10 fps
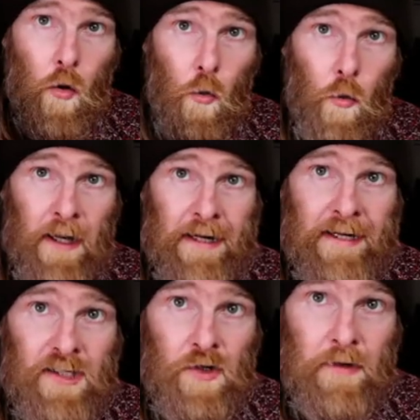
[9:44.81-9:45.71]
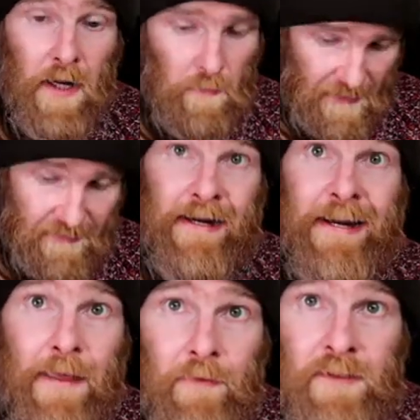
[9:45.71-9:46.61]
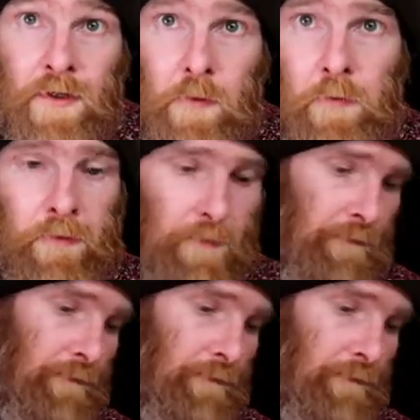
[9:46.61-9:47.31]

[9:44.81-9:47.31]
All I need to do now is let this cool